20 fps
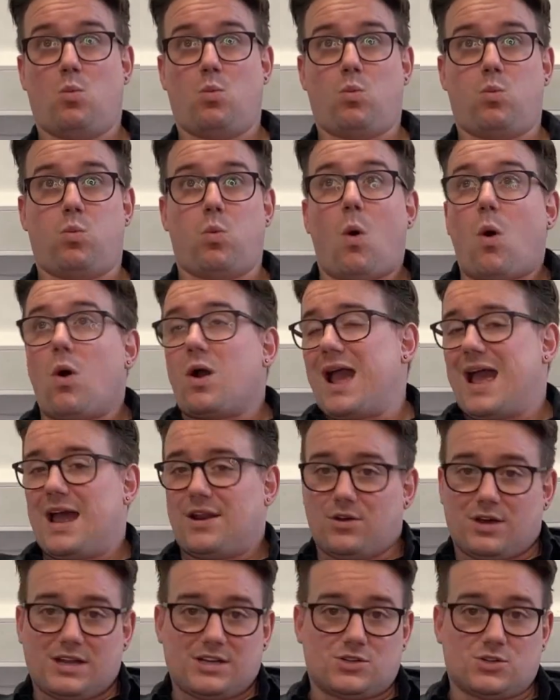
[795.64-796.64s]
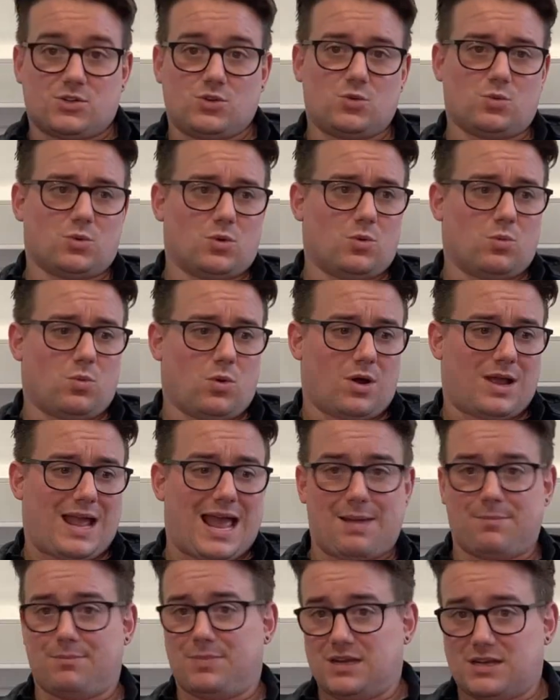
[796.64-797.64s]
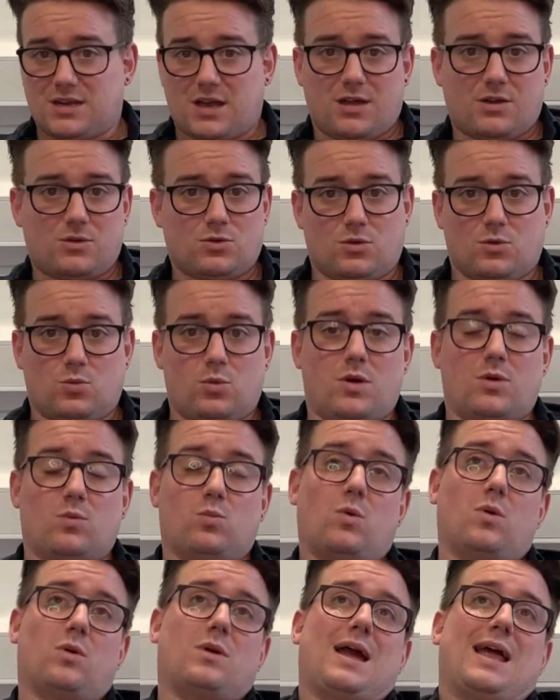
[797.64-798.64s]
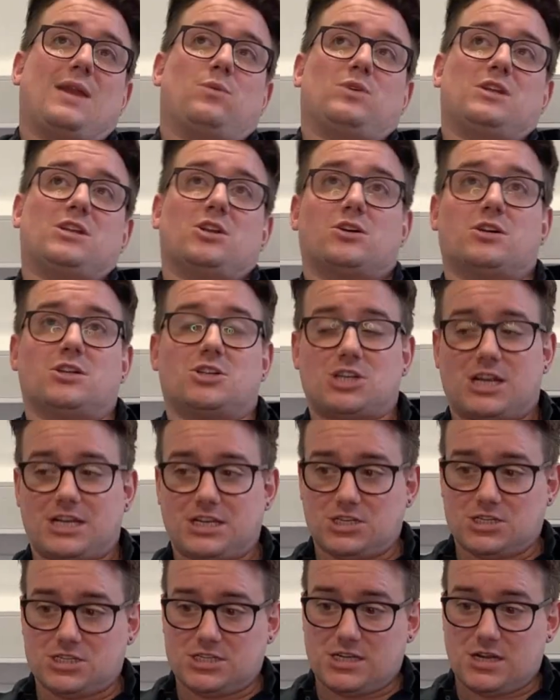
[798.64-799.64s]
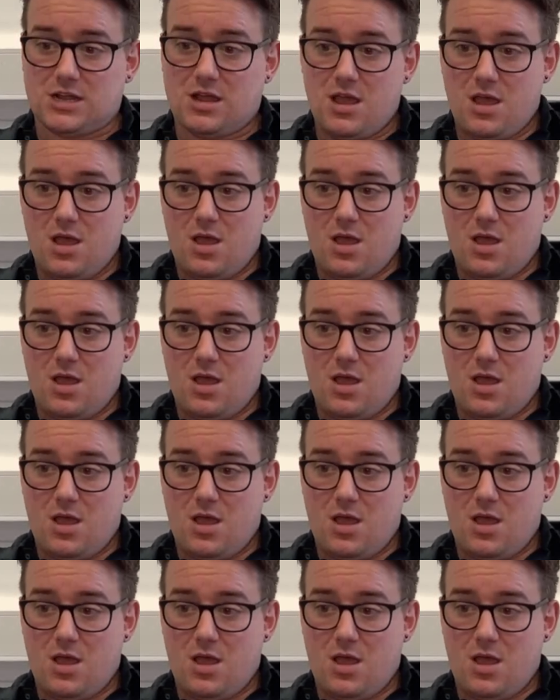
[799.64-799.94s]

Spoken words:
what can I do, or what can be done, or what can we look at changing.